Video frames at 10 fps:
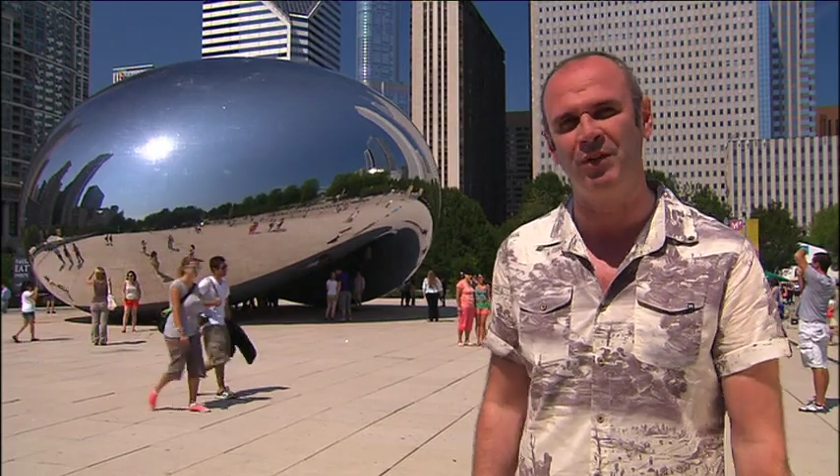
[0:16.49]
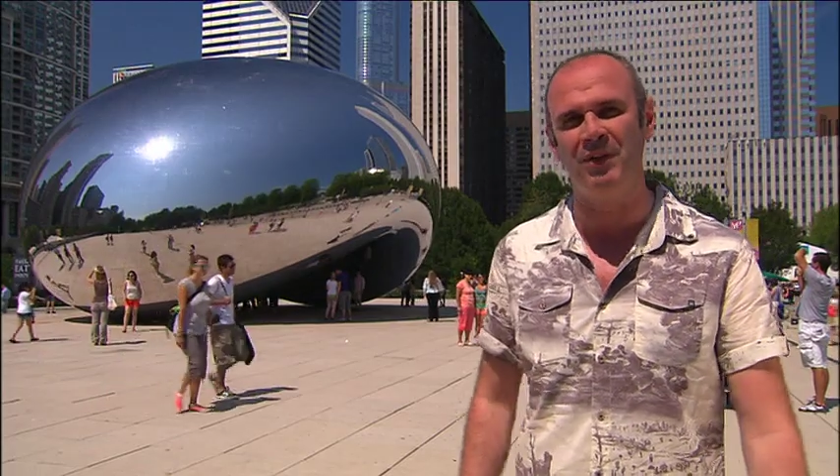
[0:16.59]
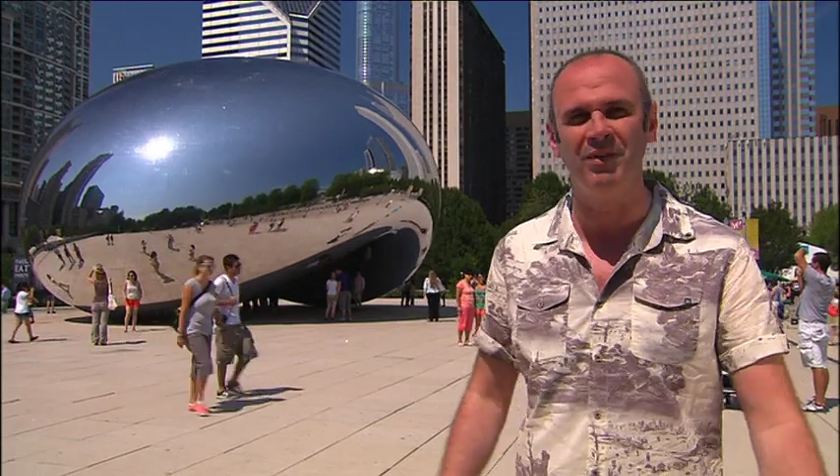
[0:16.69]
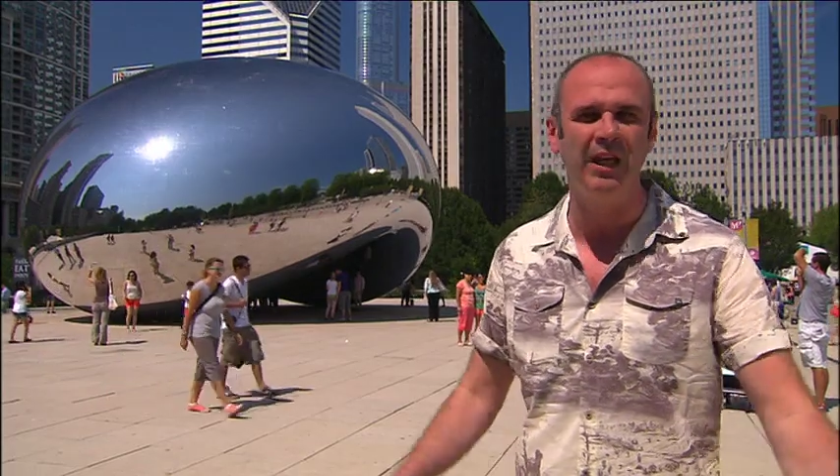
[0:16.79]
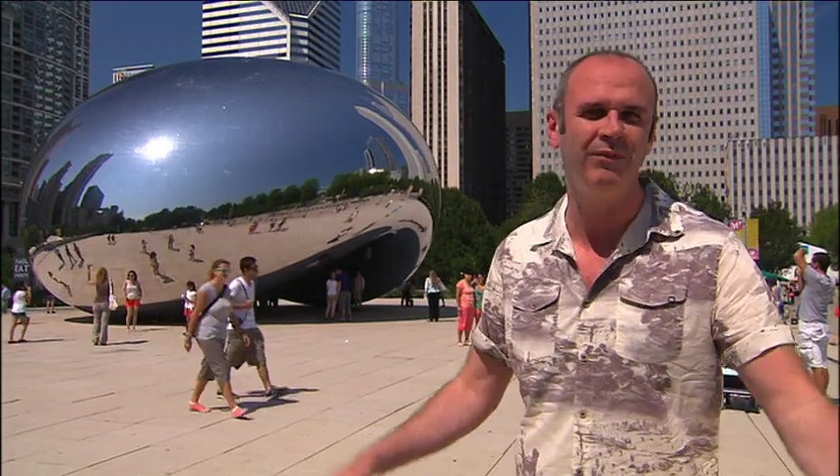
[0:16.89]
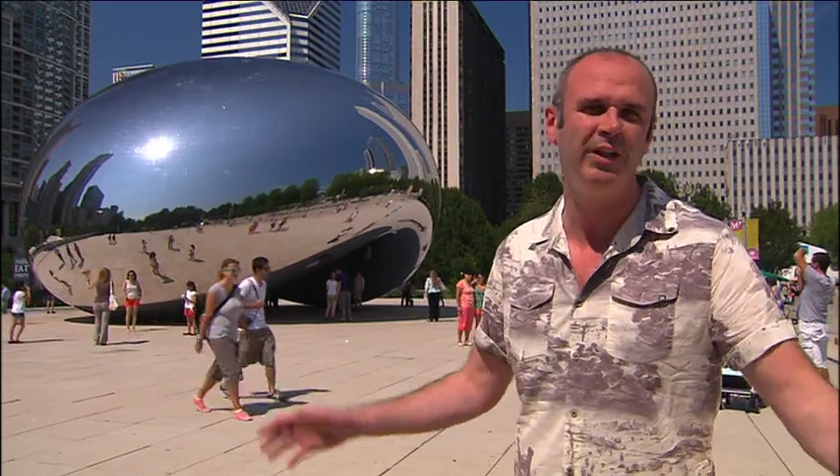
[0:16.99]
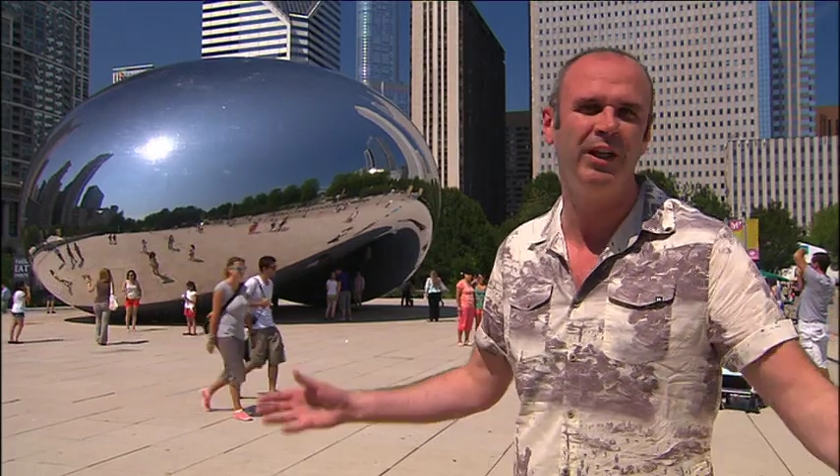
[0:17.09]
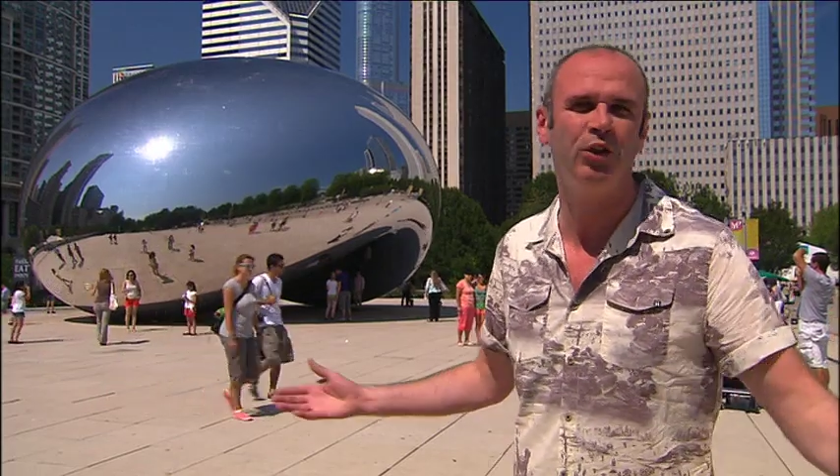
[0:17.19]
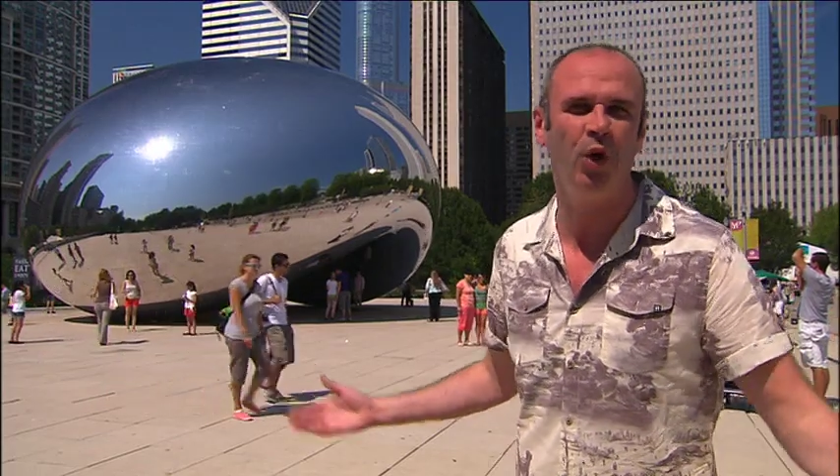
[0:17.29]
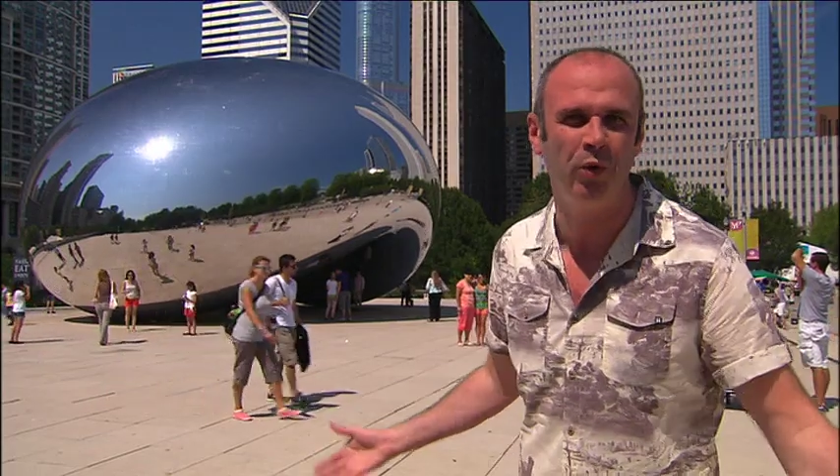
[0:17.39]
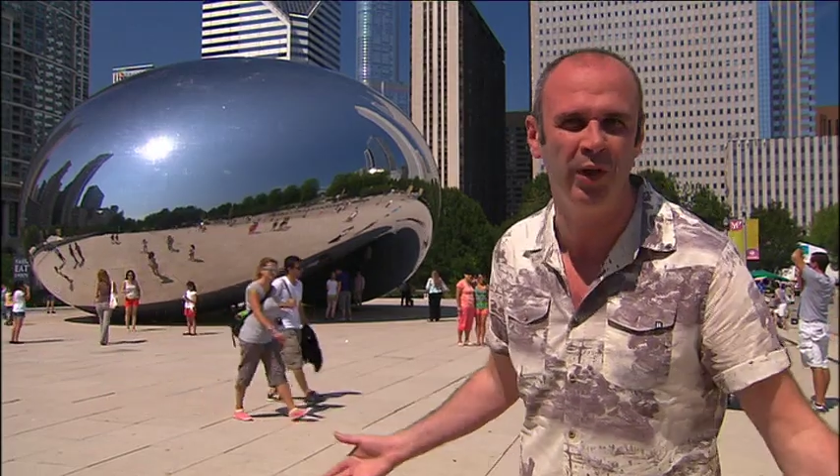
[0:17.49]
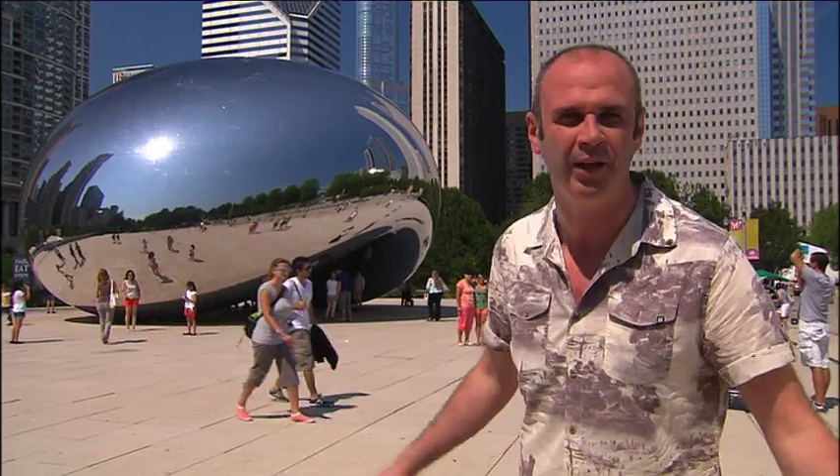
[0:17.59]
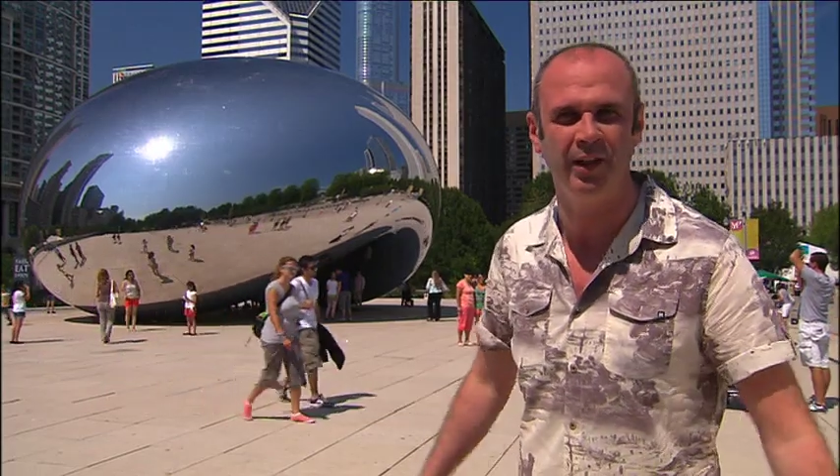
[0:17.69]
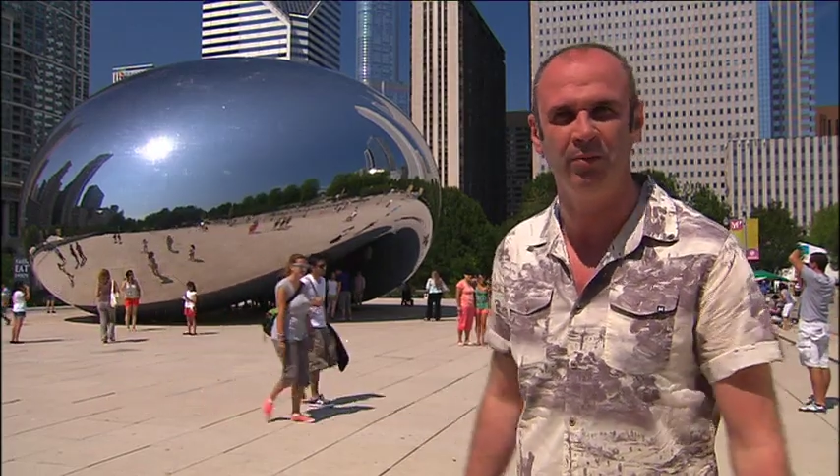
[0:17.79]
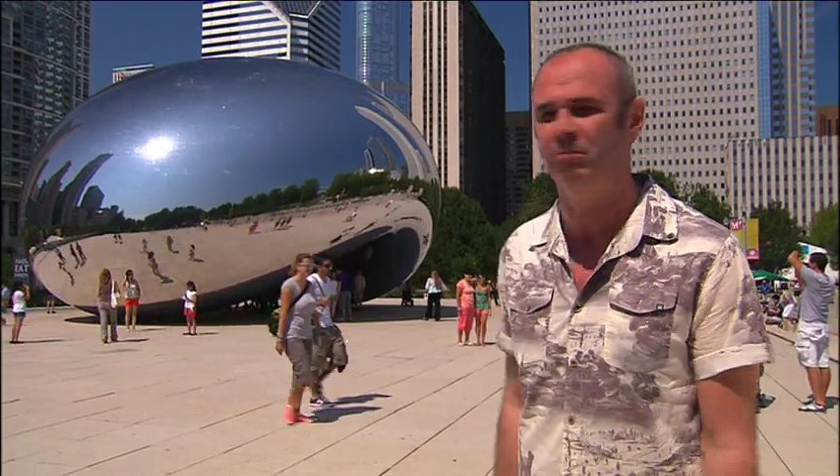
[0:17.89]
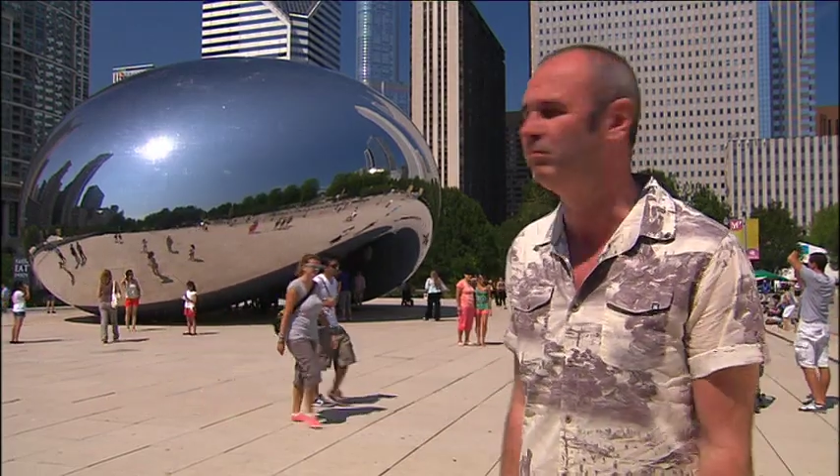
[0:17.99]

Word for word: even given it its own nickname.